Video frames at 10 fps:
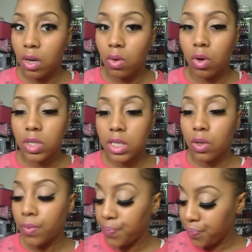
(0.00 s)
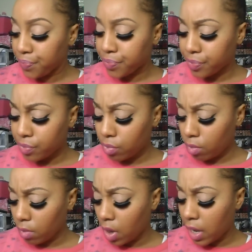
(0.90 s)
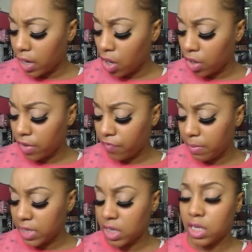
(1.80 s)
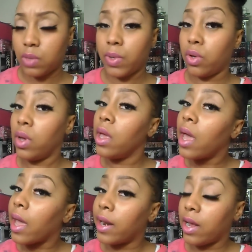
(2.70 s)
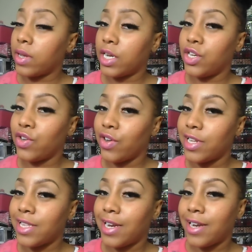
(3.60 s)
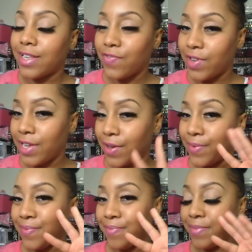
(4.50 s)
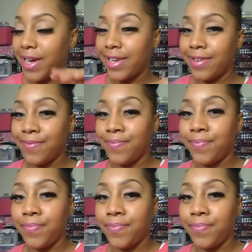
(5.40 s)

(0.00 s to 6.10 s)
below also, and her information as well. And I'll catch you girlies in the next video. Bye.